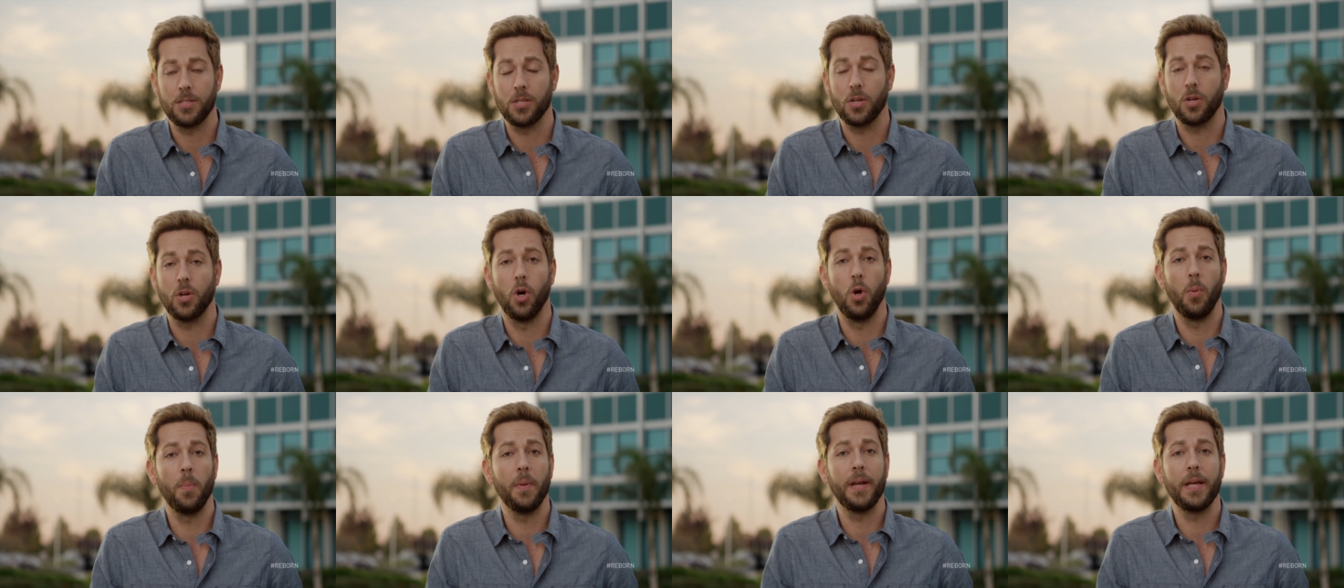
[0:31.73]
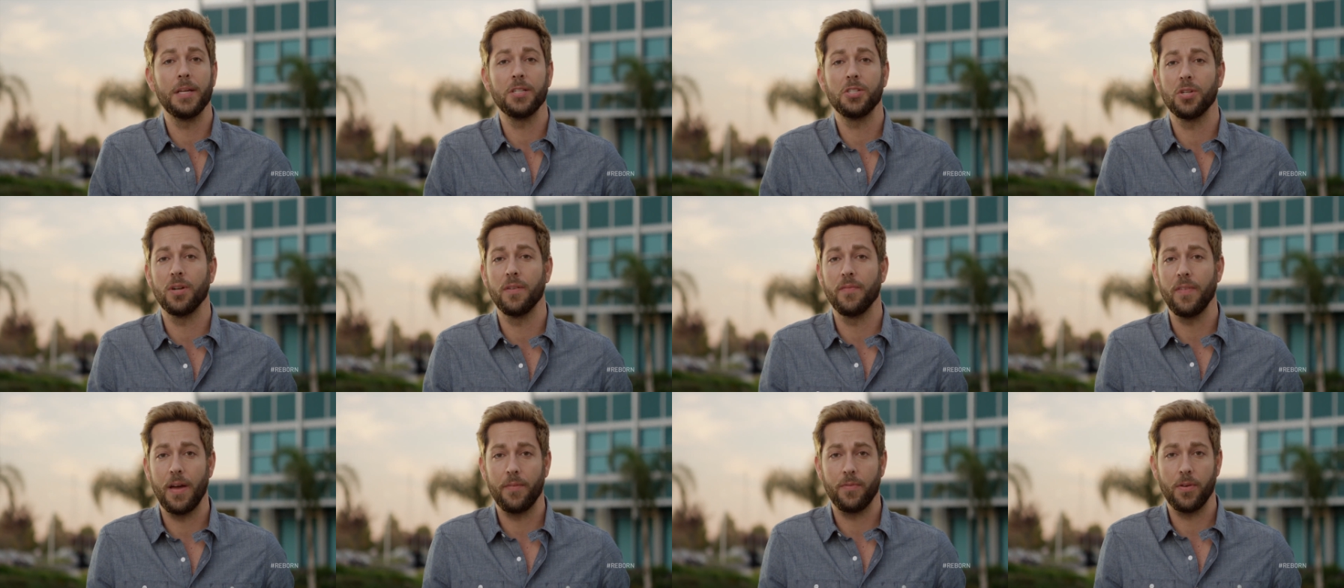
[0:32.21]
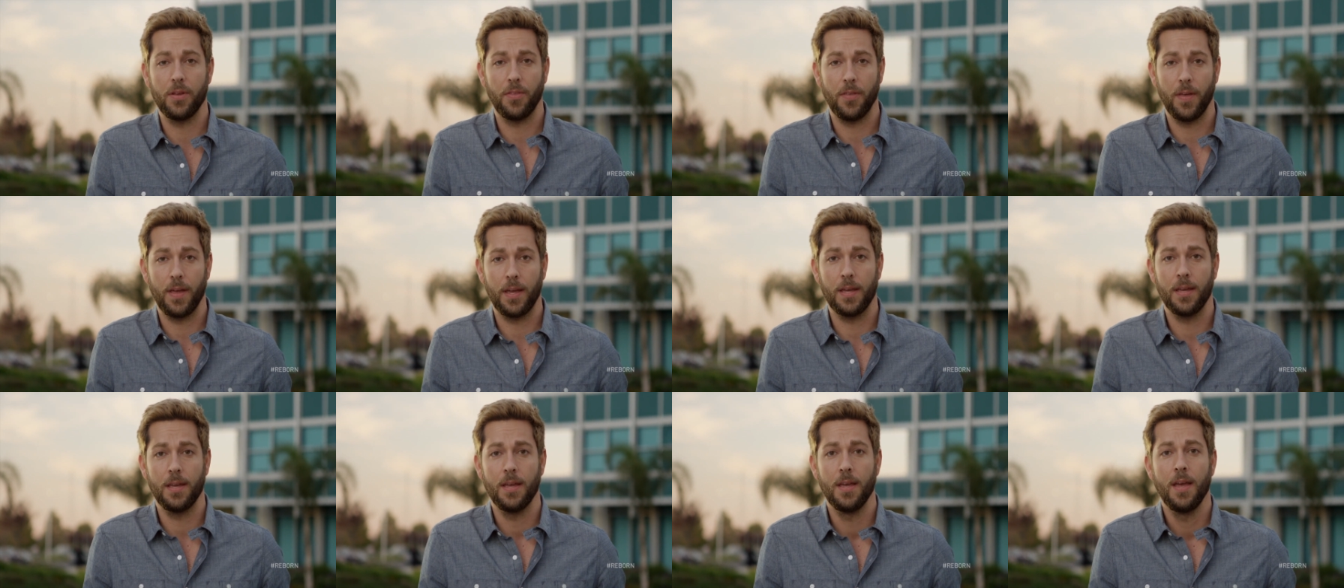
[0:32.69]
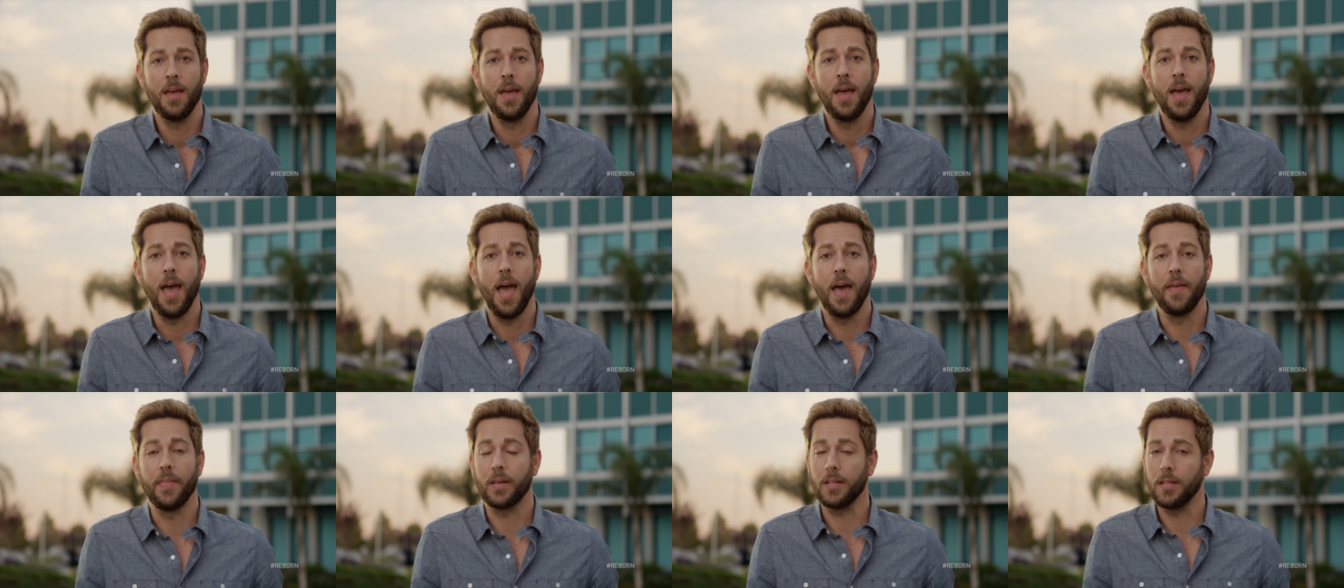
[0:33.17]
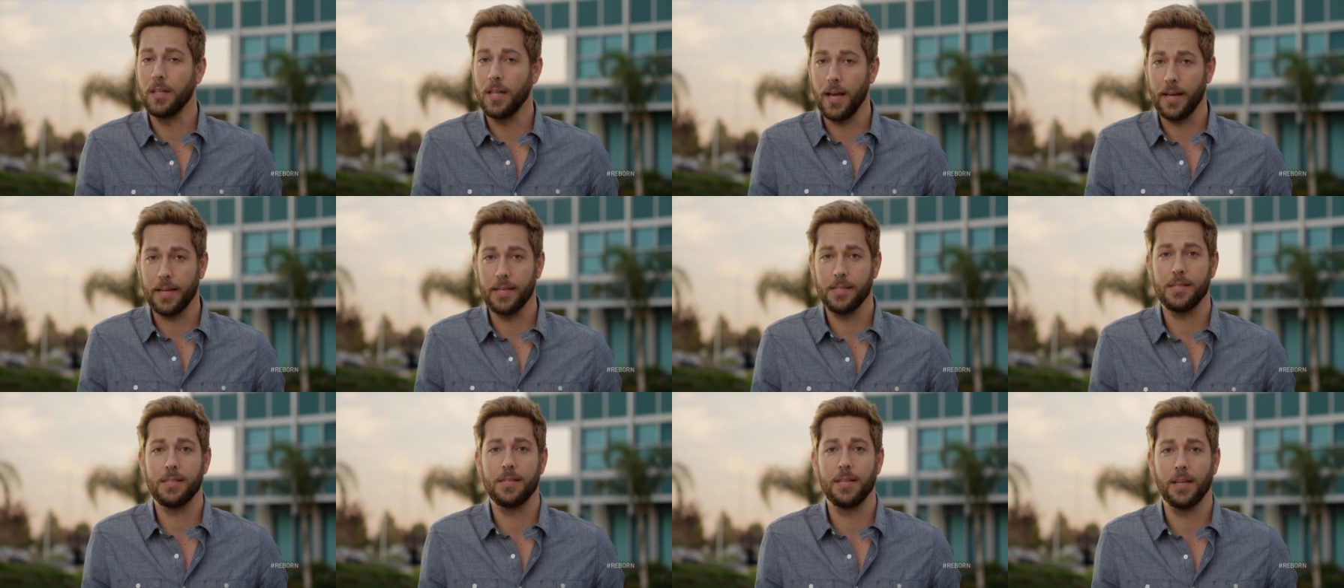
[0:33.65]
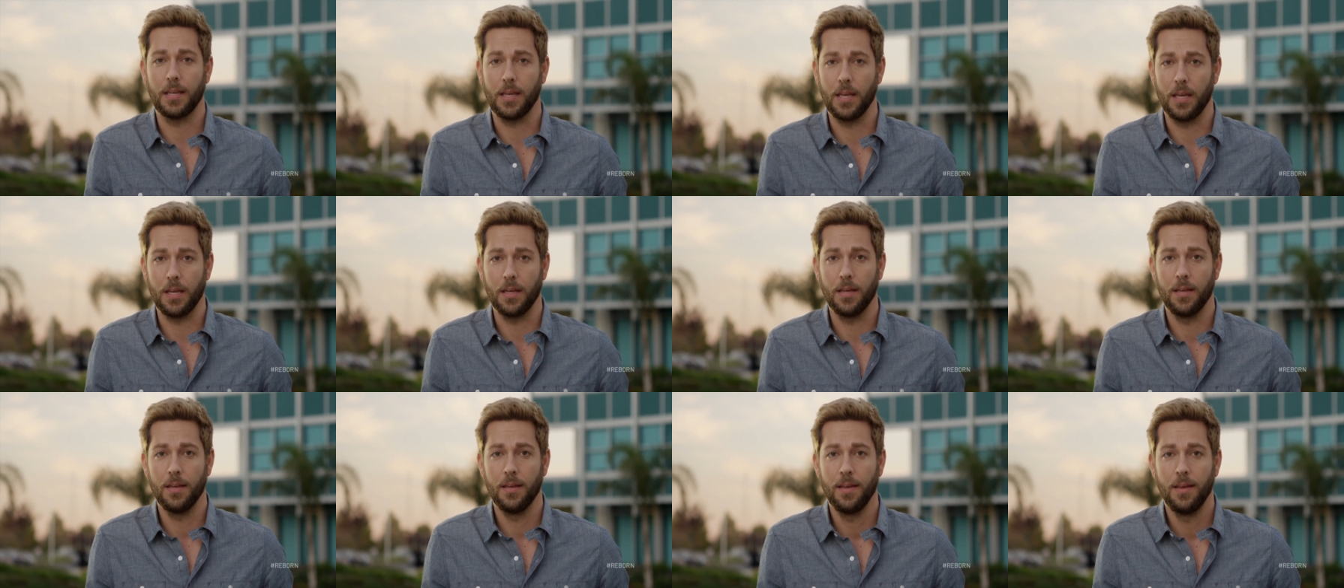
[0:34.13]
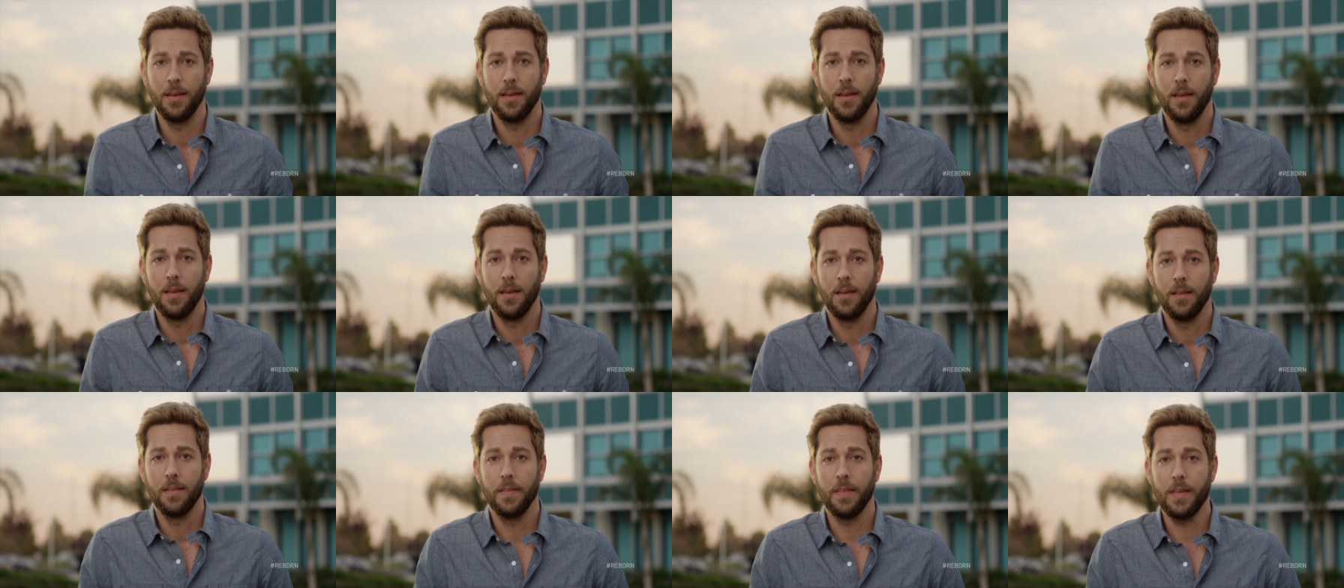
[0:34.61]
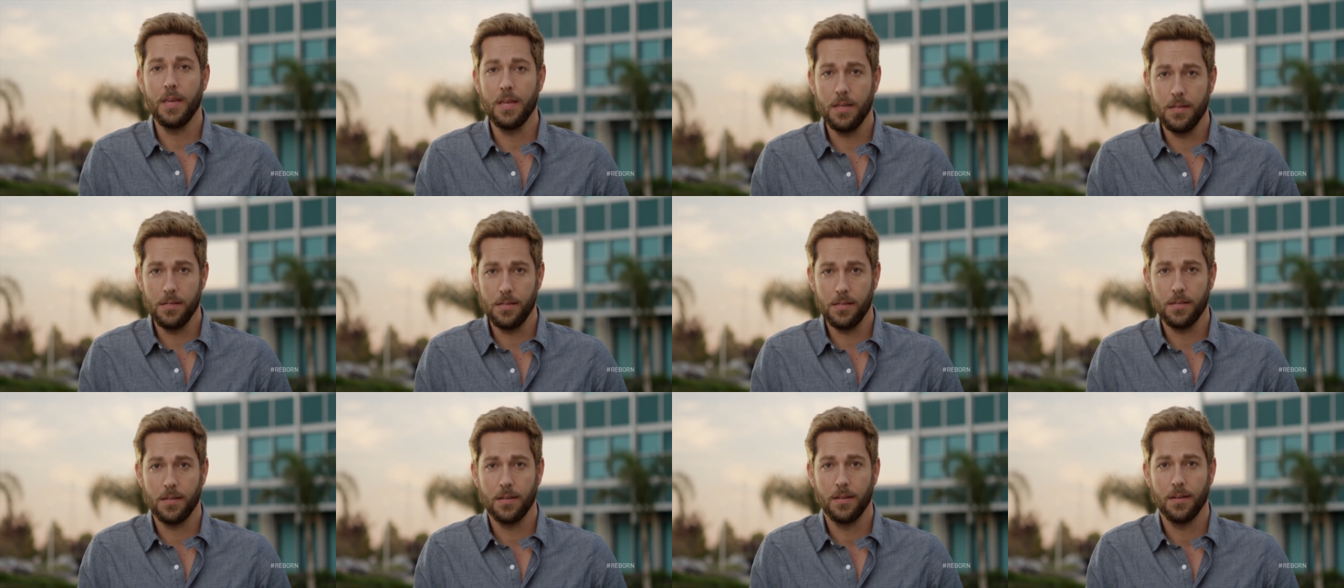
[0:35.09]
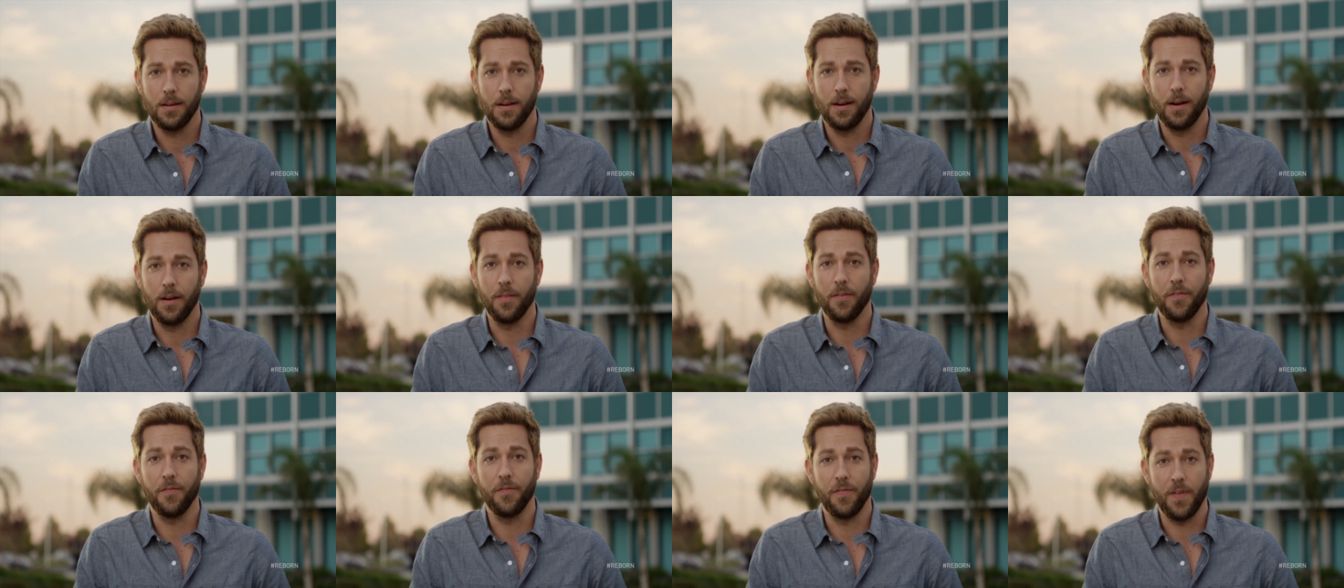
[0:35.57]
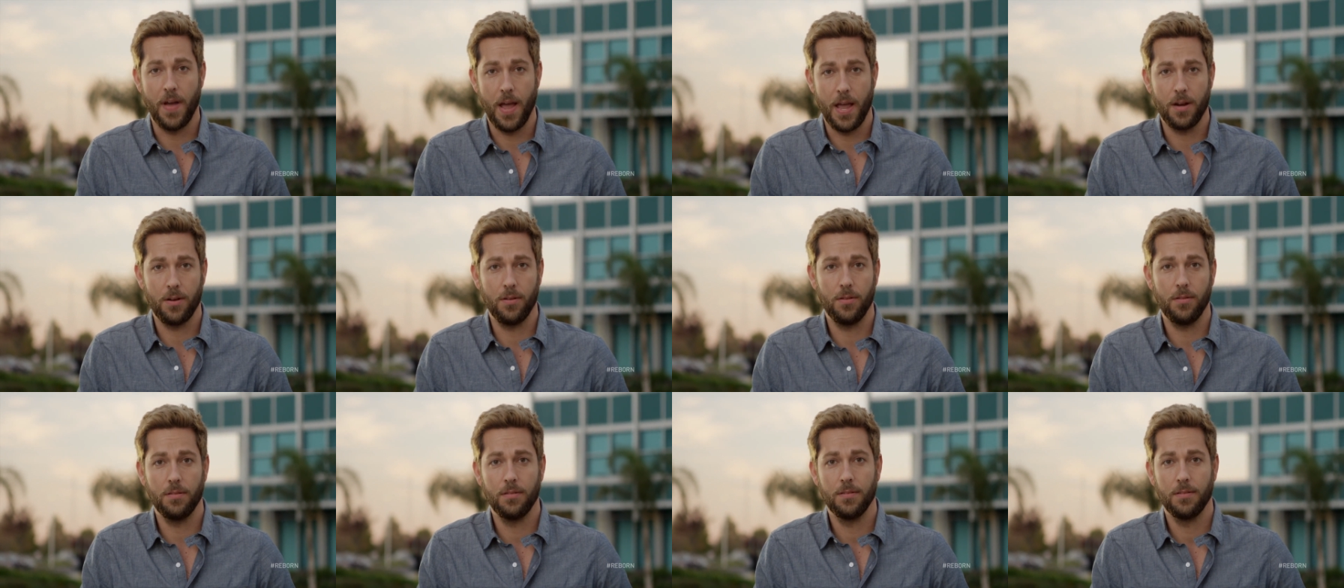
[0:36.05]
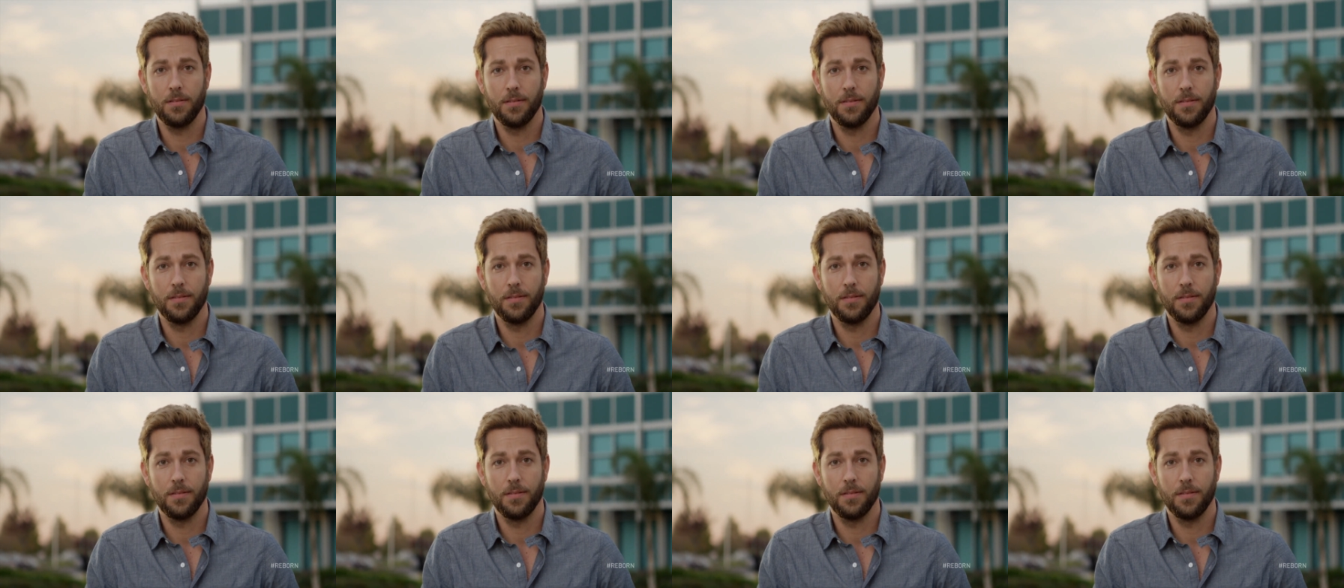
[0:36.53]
It's a culmination of everything, and the clock is ticking. These are the final,